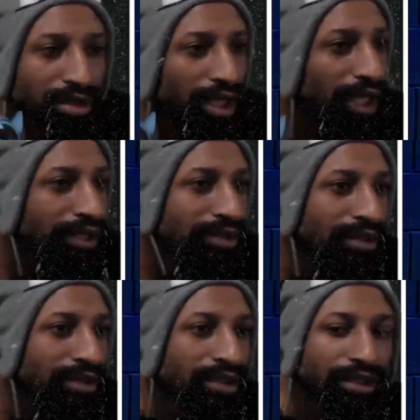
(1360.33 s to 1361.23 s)

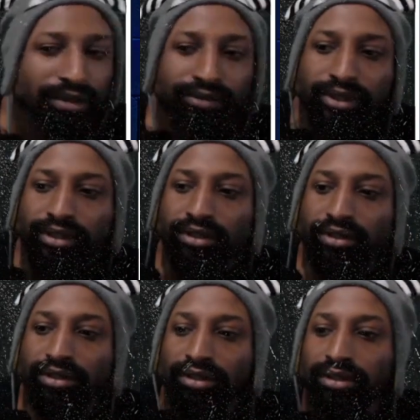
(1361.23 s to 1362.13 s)
Excellent, lovely.
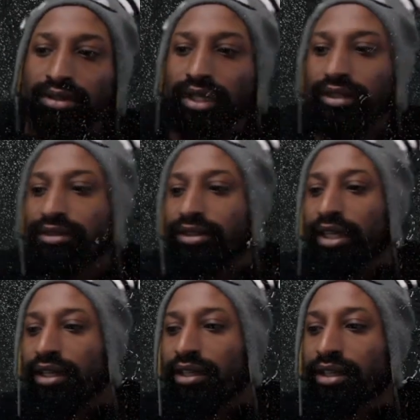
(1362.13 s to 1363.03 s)
You're
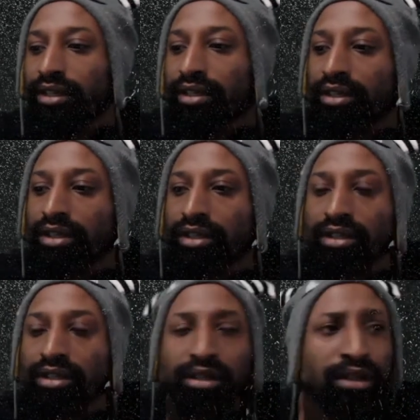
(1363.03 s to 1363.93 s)
outstanding.
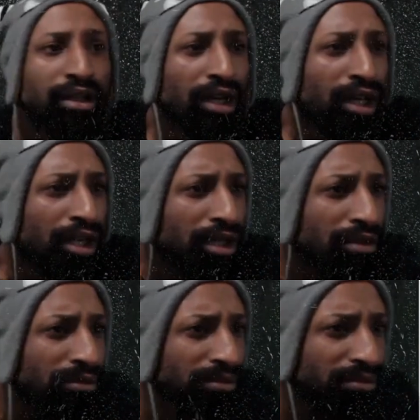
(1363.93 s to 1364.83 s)

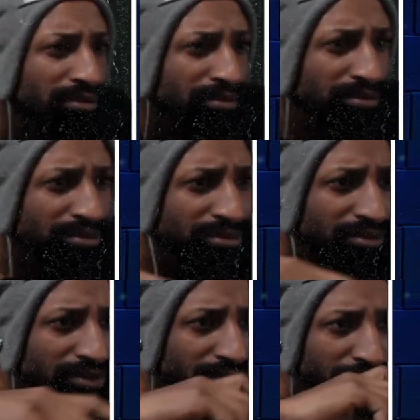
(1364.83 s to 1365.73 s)
Um,
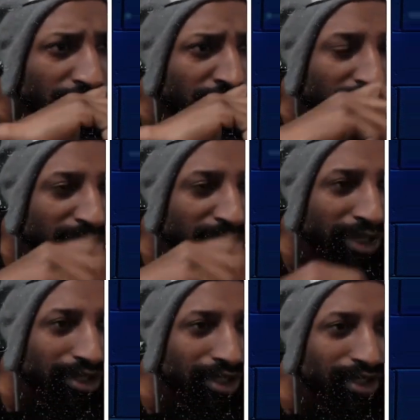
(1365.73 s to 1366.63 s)
dark cover
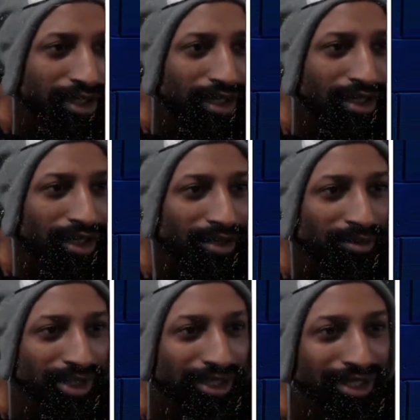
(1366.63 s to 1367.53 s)
melanated Archon
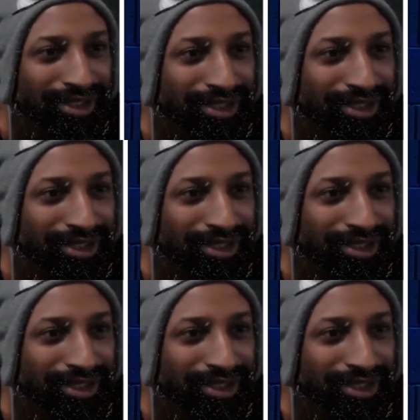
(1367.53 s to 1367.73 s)
Willie Lynch